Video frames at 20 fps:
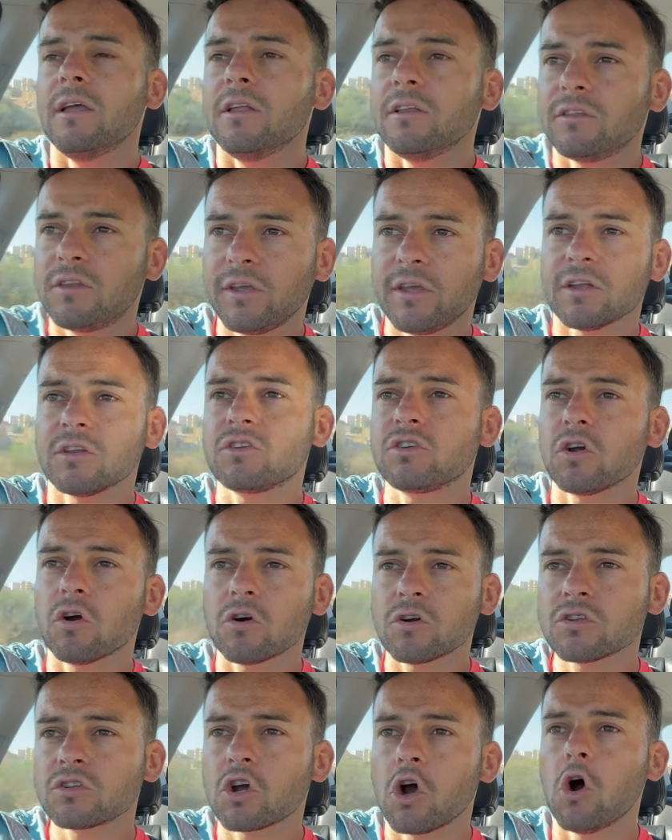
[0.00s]
The
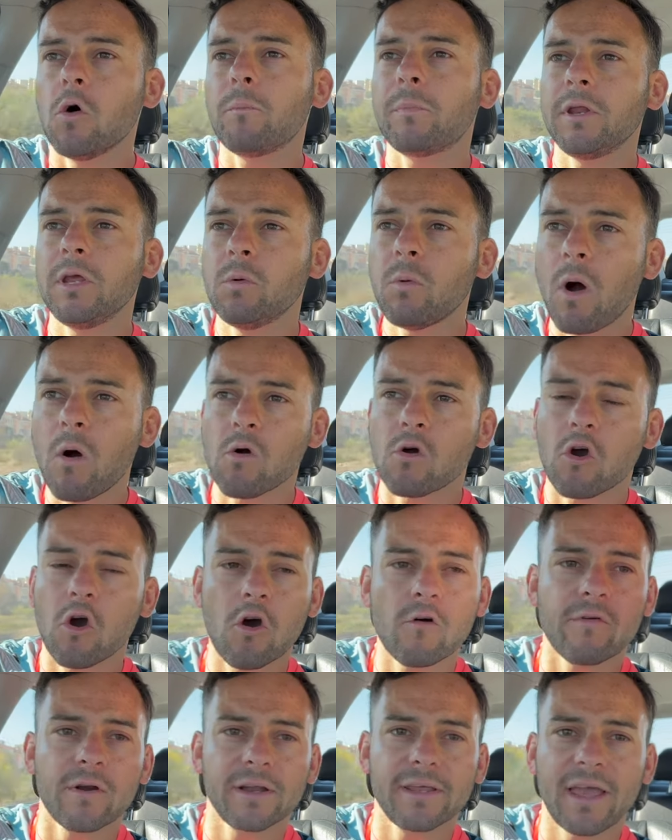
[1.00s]
insurance company won't
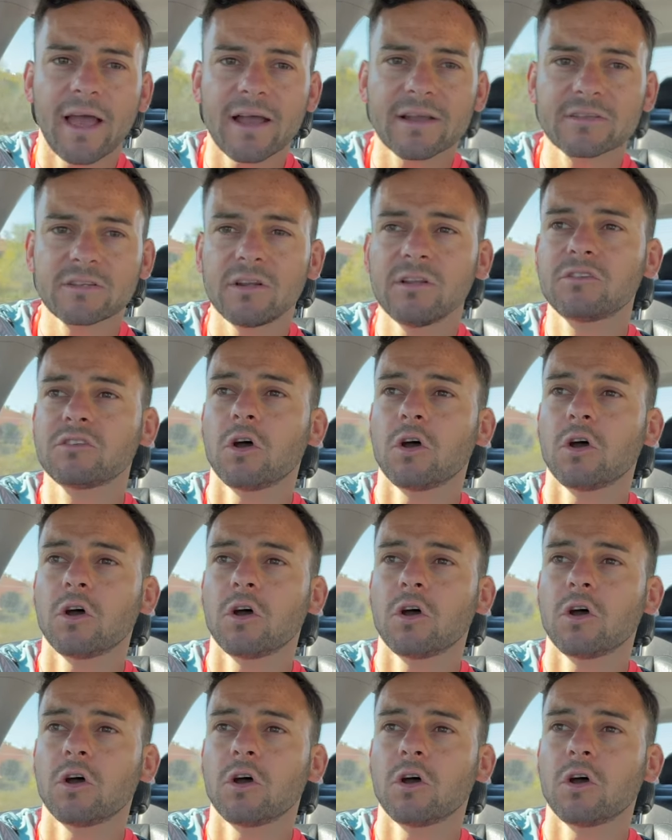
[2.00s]
cover the accident,